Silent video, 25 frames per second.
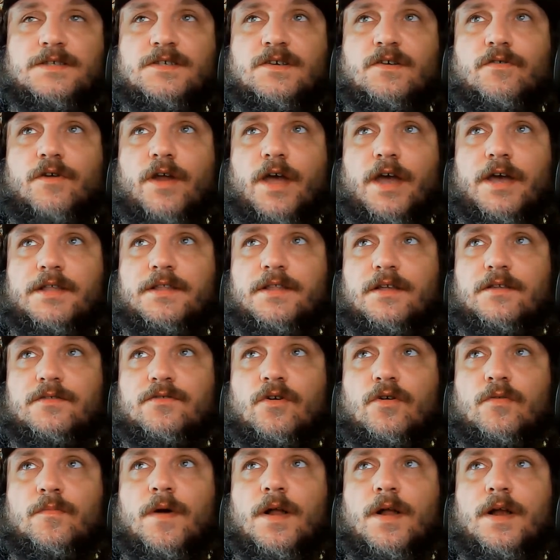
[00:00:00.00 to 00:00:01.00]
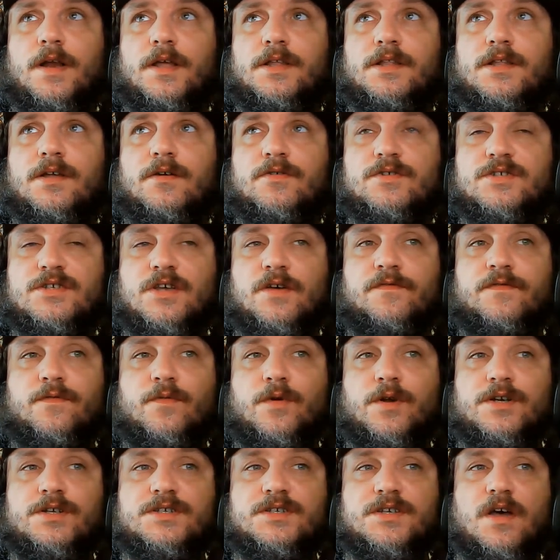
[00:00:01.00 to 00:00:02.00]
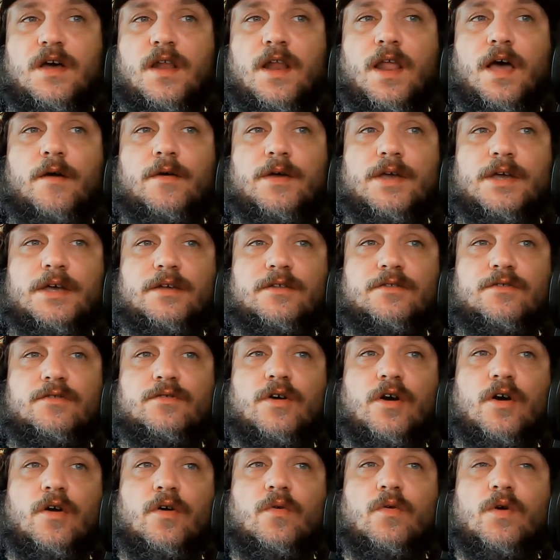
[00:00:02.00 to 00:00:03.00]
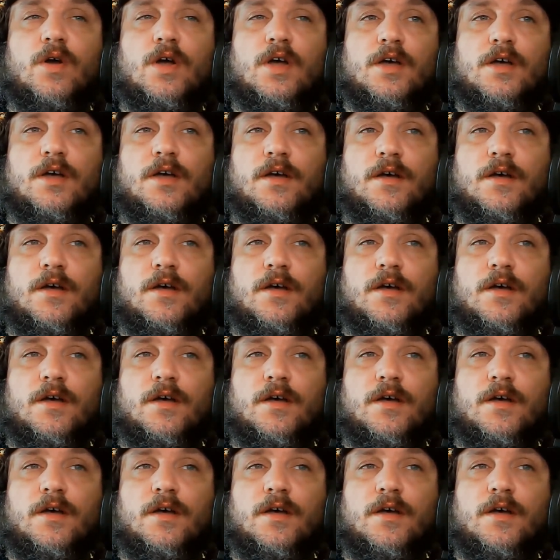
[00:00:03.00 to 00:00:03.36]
correct. Normally, the software is allowing to go